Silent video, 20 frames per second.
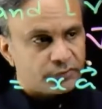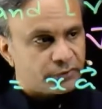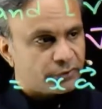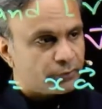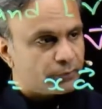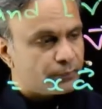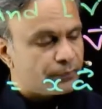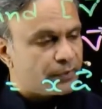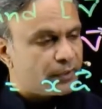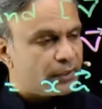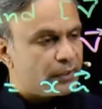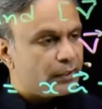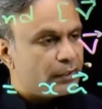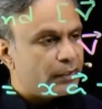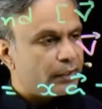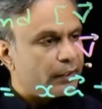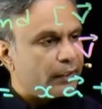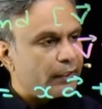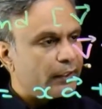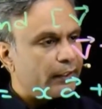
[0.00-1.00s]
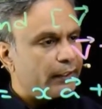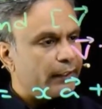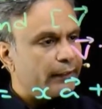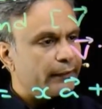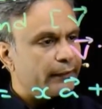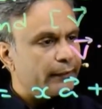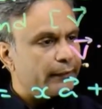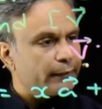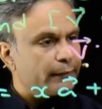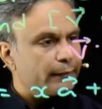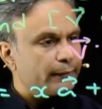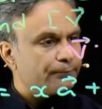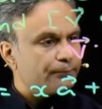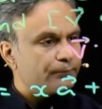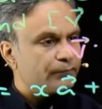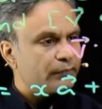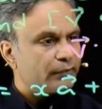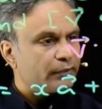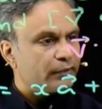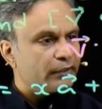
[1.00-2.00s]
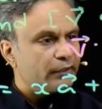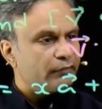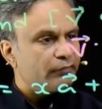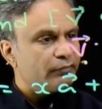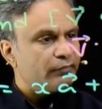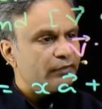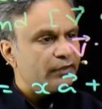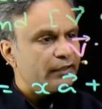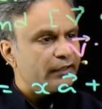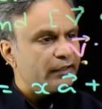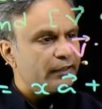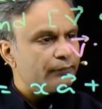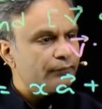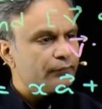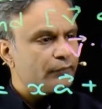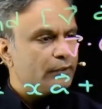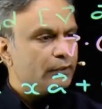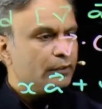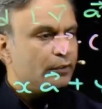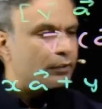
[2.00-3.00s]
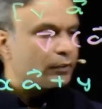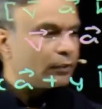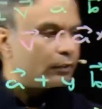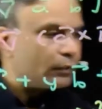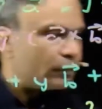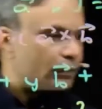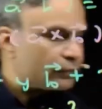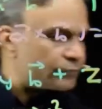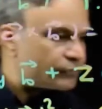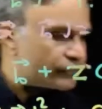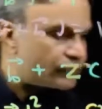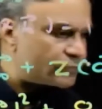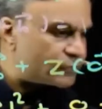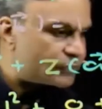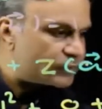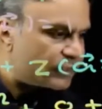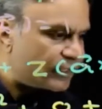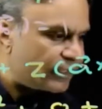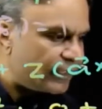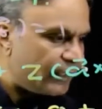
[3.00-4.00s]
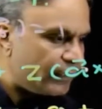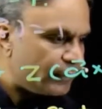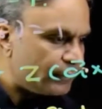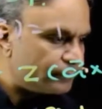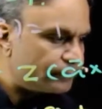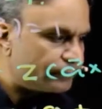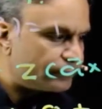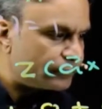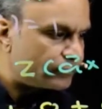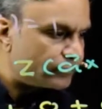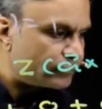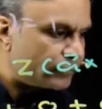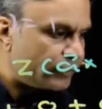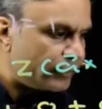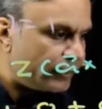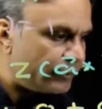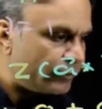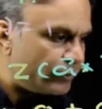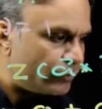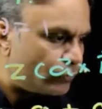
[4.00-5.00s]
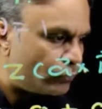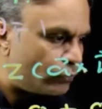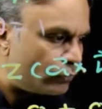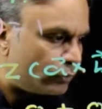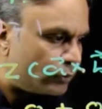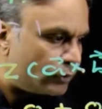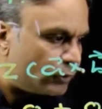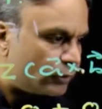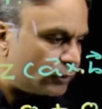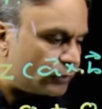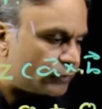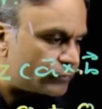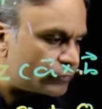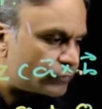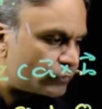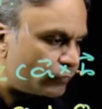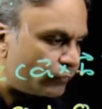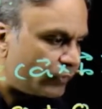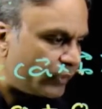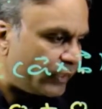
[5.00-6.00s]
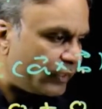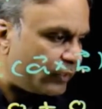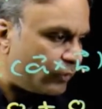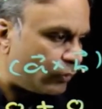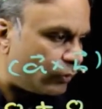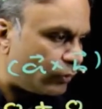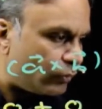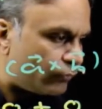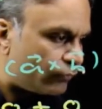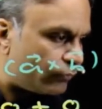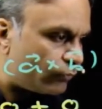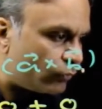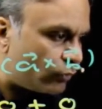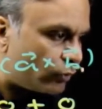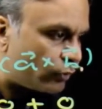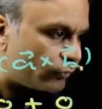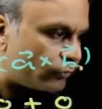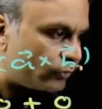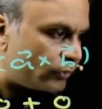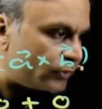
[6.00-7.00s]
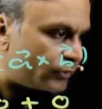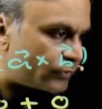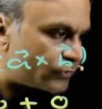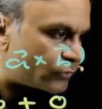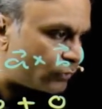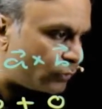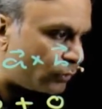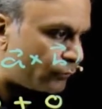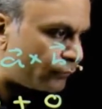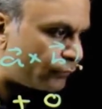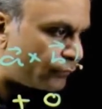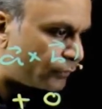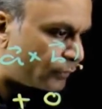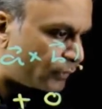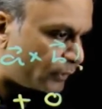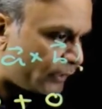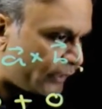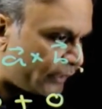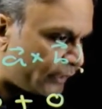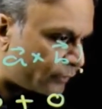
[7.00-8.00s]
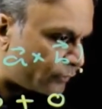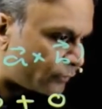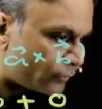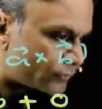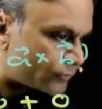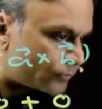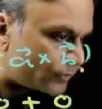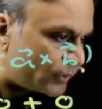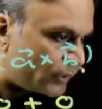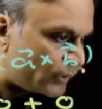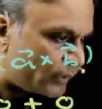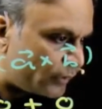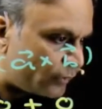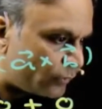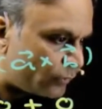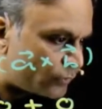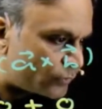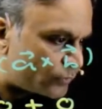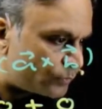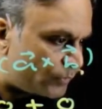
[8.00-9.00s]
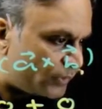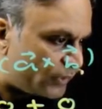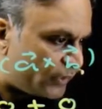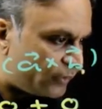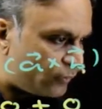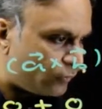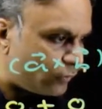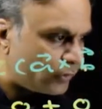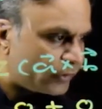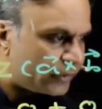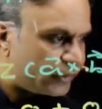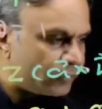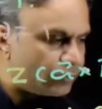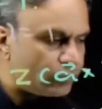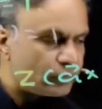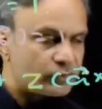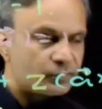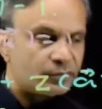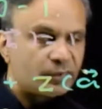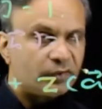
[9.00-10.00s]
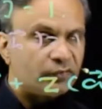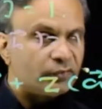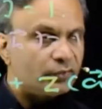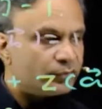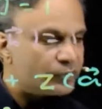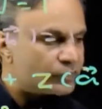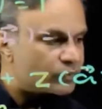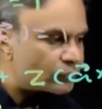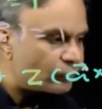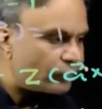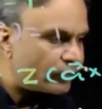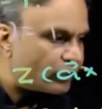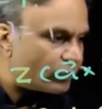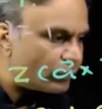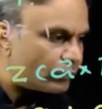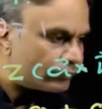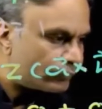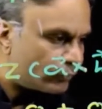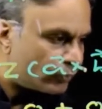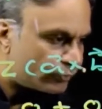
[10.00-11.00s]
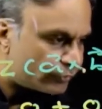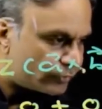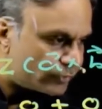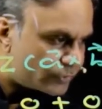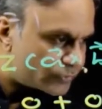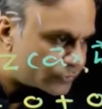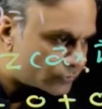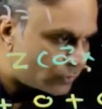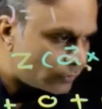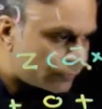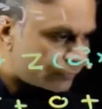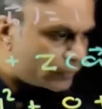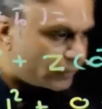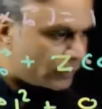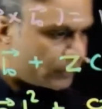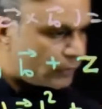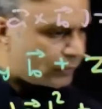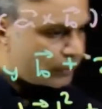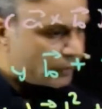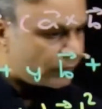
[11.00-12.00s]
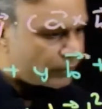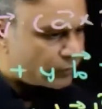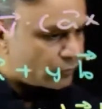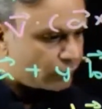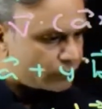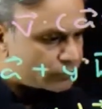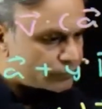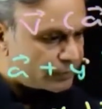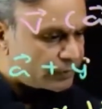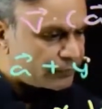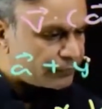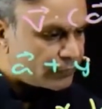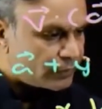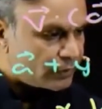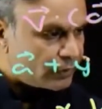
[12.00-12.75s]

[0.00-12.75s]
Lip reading: 0, and here we will have z into square of modulus of a cross b. A cross b dot a cross b will be square of modulus of a cross b,